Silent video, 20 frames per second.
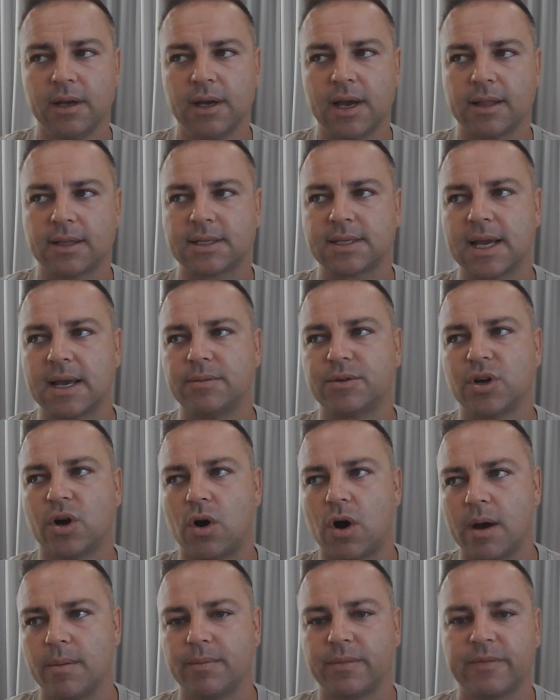at the same
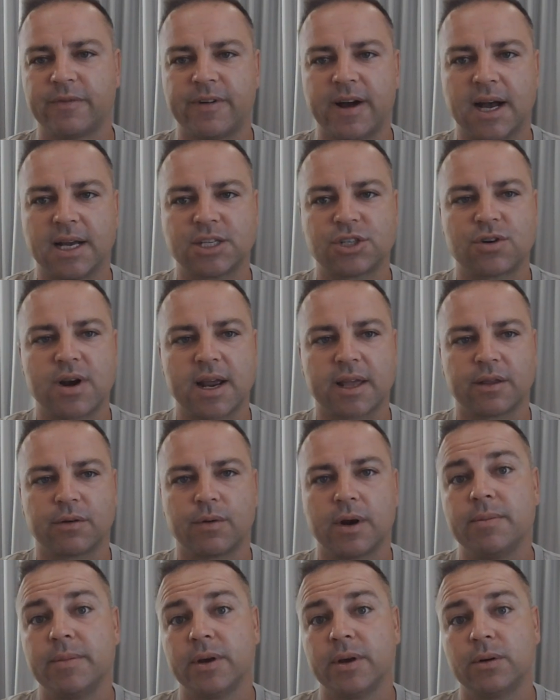time fast track the
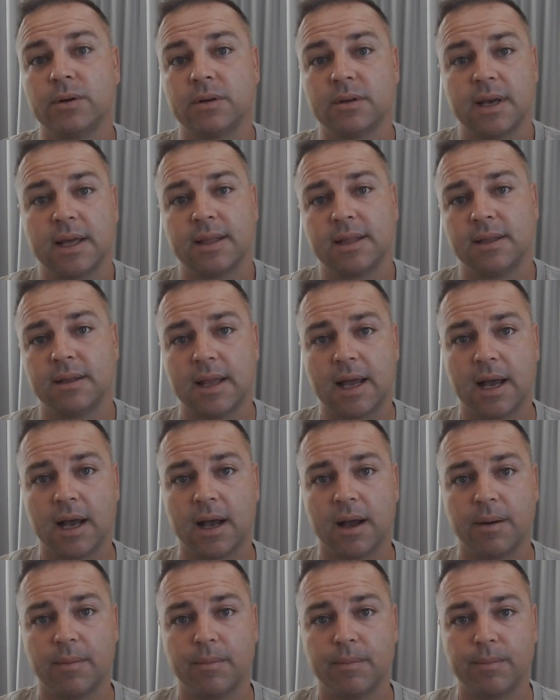rebuild
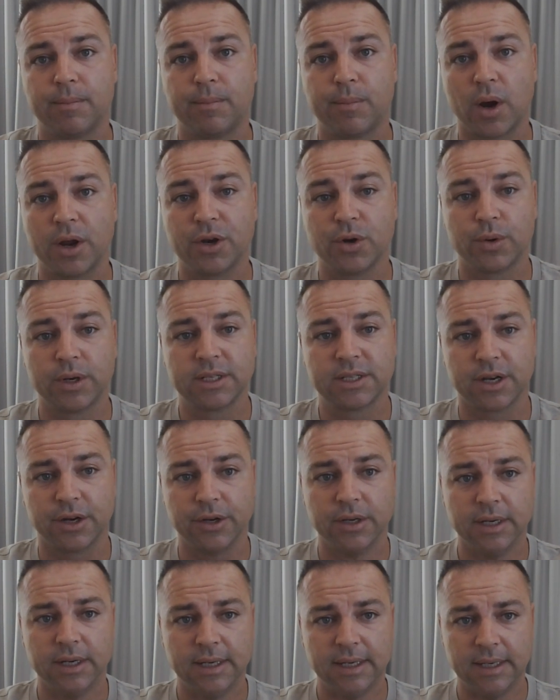by doing so.